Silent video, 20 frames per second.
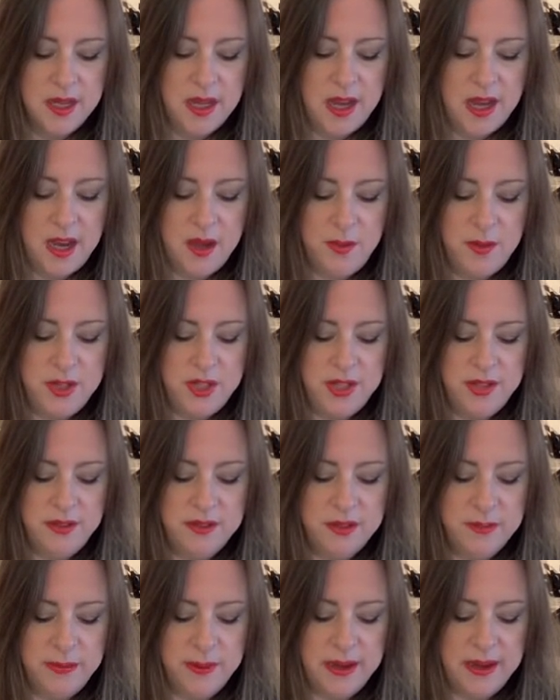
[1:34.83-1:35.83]
I would use
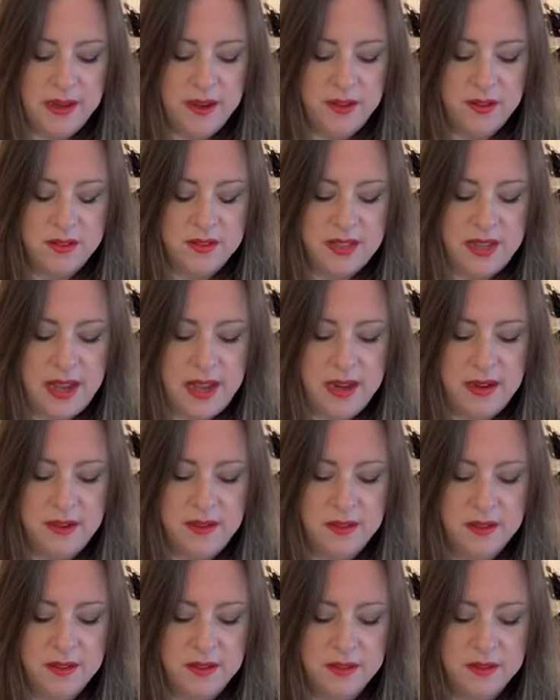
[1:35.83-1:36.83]
about
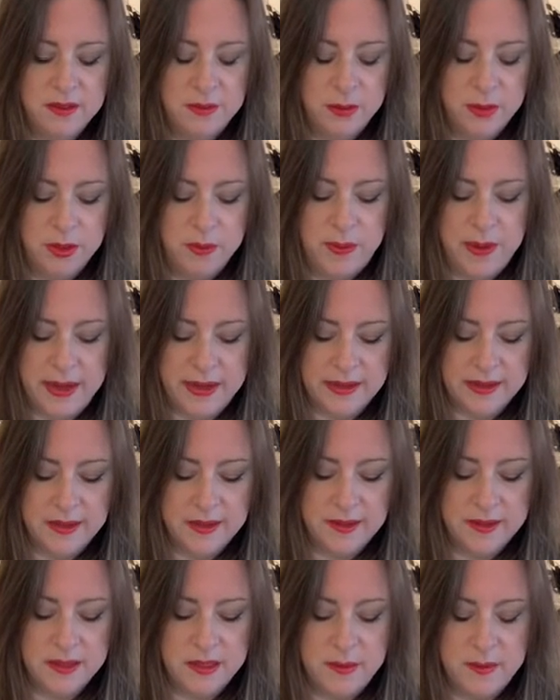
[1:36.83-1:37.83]
10 small
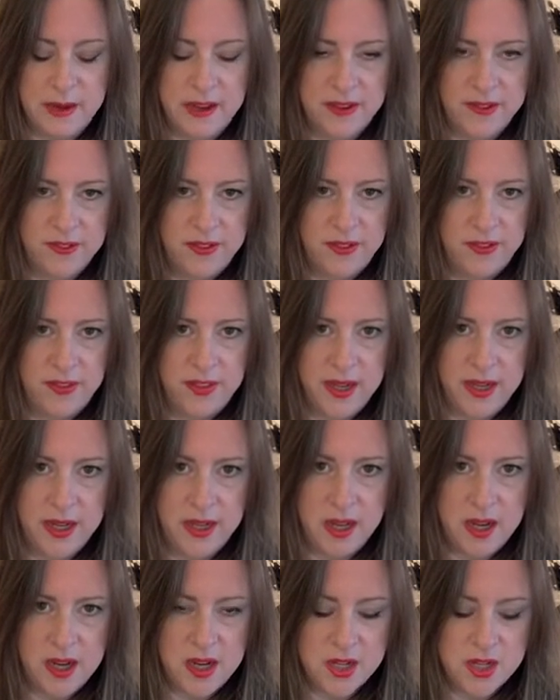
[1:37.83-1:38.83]
petals and about 15
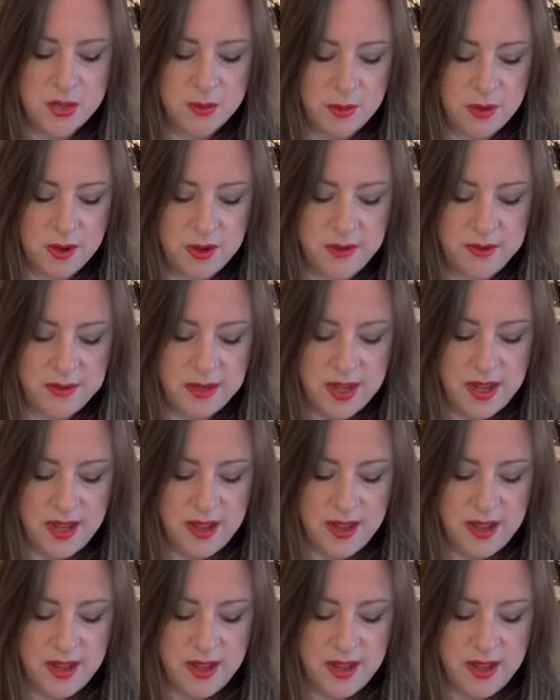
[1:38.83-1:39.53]
larger ones.